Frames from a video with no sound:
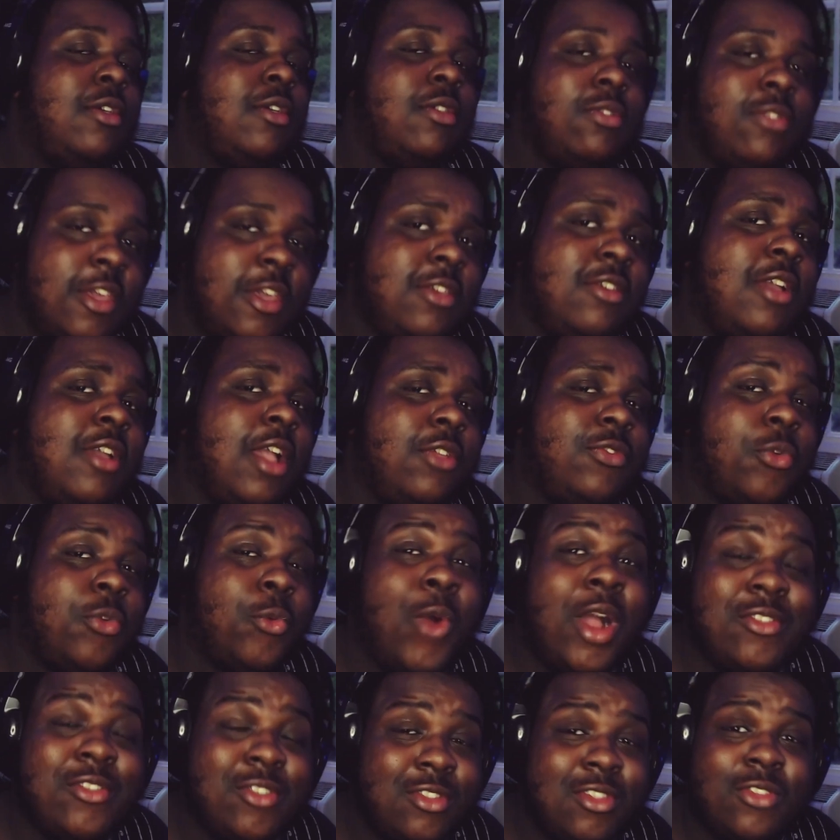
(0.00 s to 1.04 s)
Thank you guys for
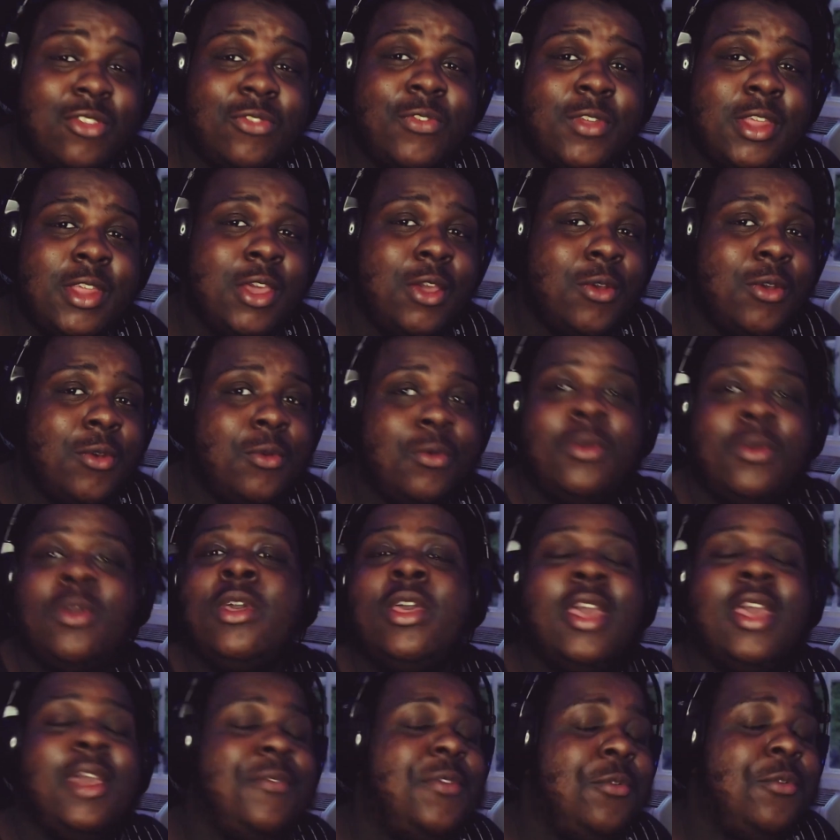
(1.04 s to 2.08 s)
watching this video.
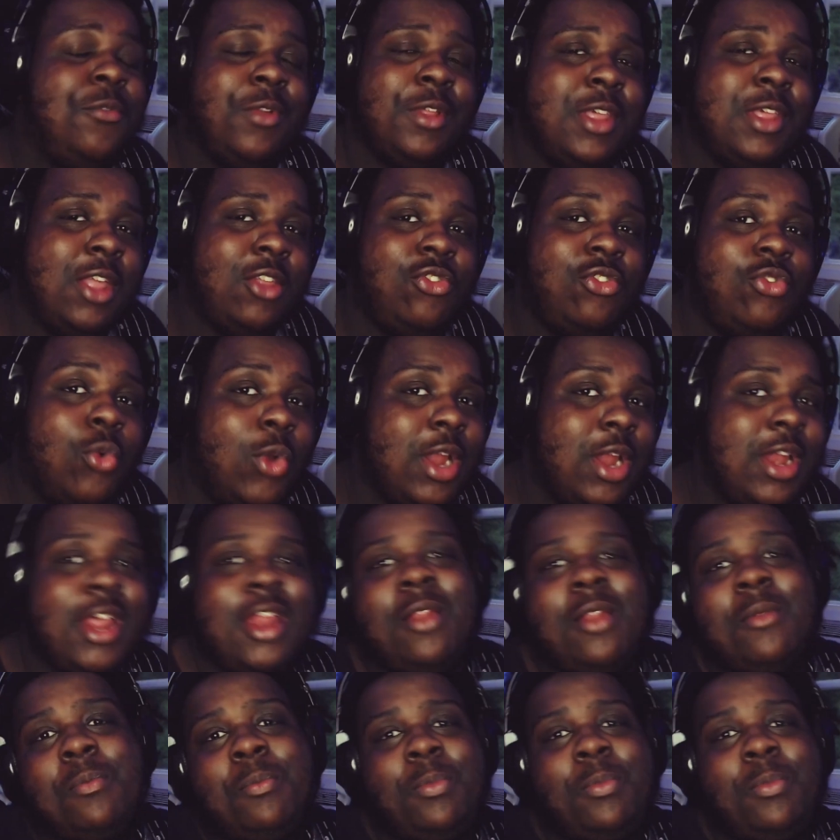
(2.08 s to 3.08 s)
If you really enjoyed it,